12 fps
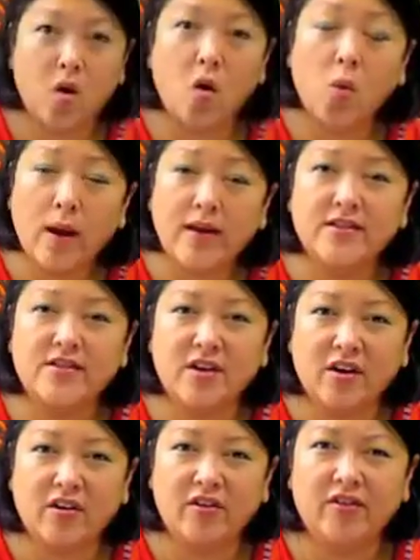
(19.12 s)
Always
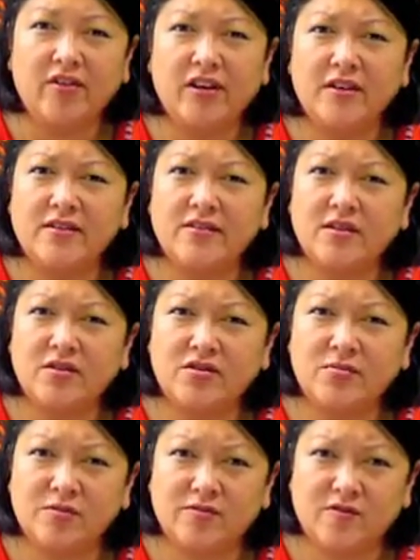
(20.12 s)
note in
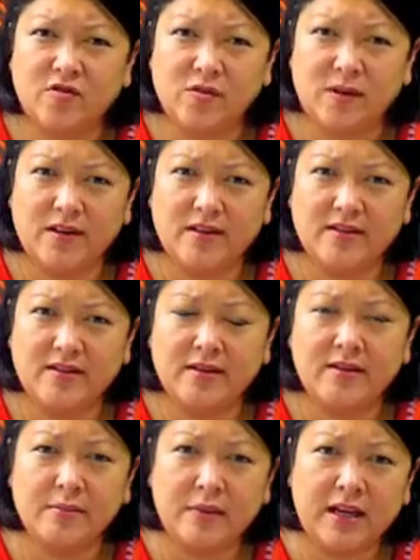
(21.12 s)
social performance
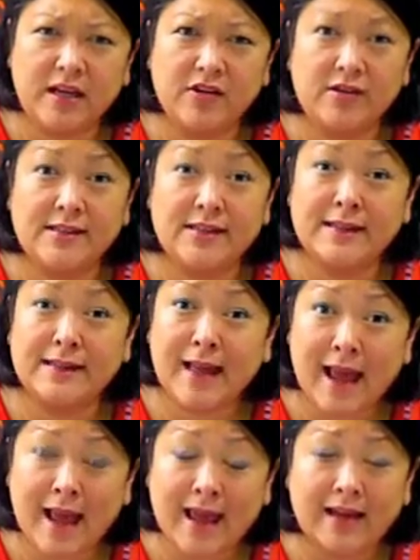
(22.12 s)
that the media is a
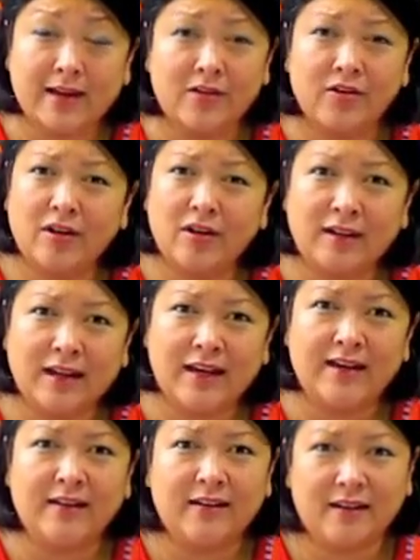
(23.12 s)
lag, not a
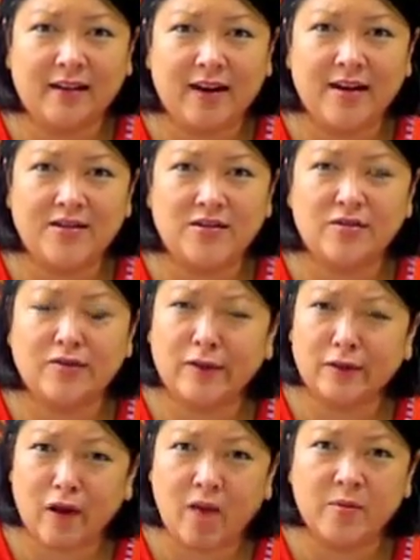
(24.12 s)
lead indicator of
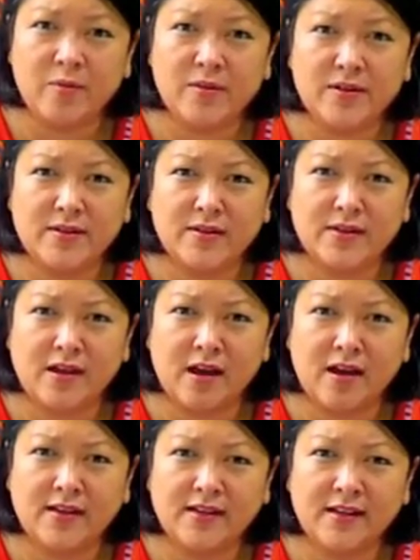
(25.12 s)
alignment with
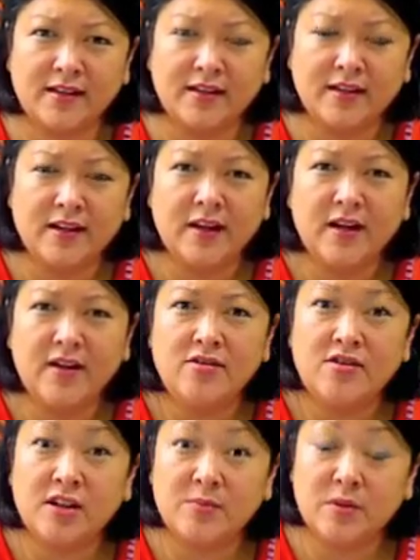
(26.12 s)
society.
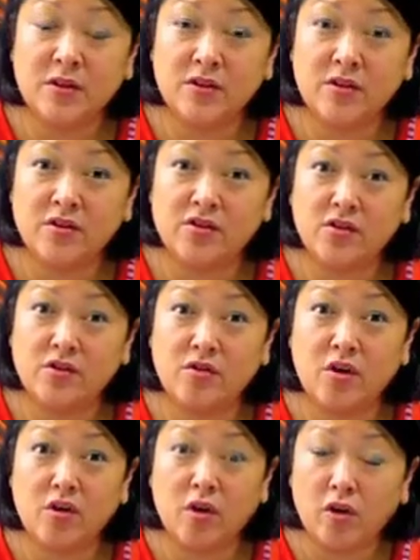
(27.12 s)
Just because you're
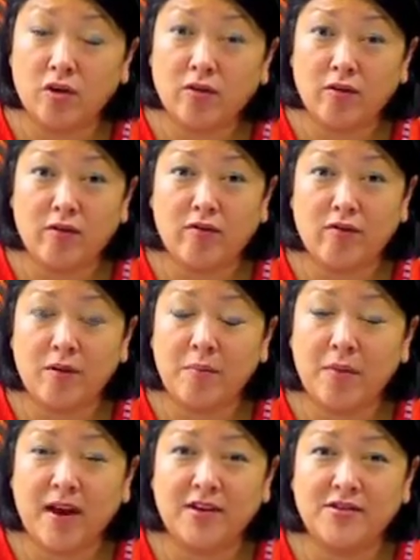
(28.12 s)
no longer on the
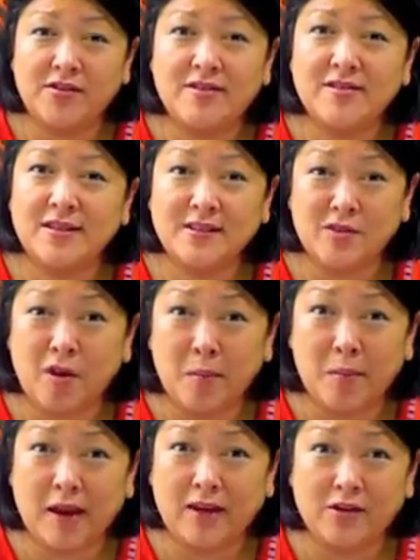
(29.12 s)
front pages does
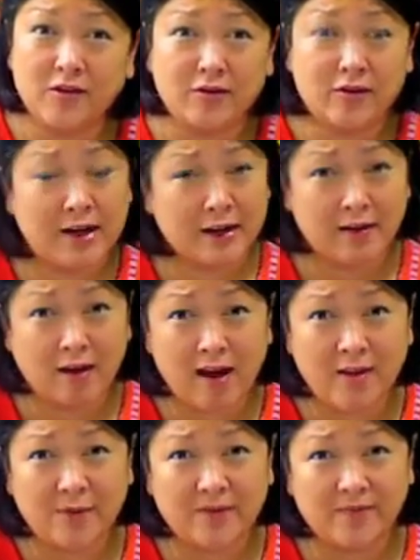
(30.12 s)
not mean you're in
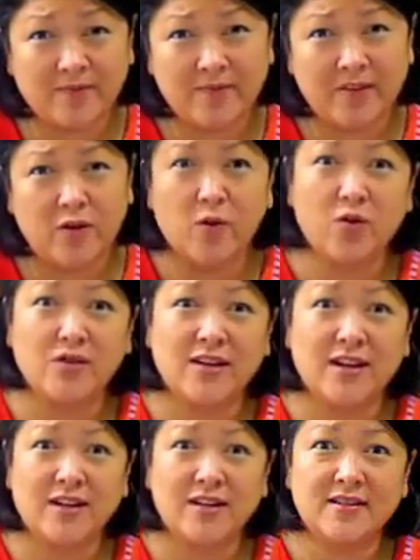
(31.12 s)
alignment, nor
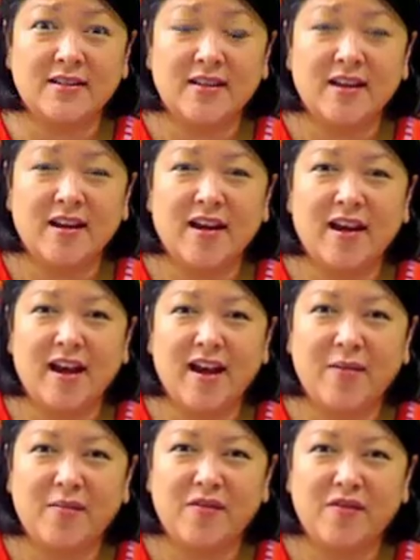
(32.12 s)
does
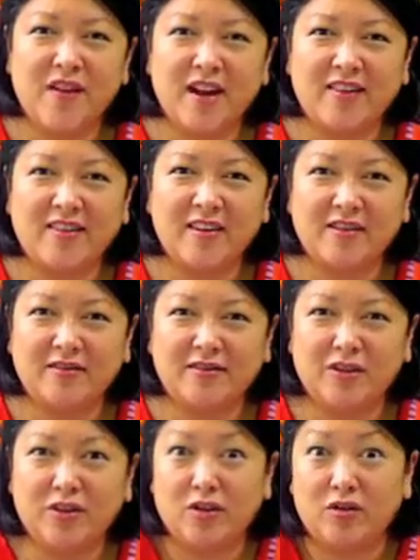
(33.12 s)
the fact
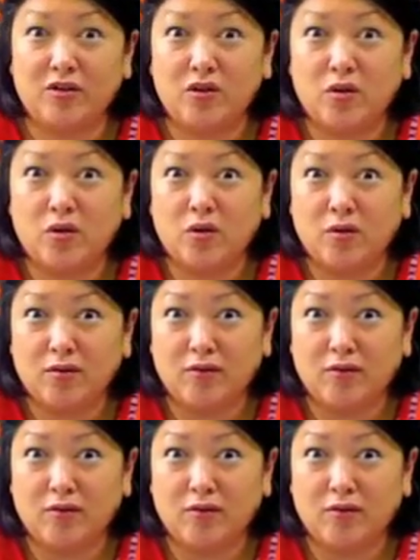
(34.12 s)
that you're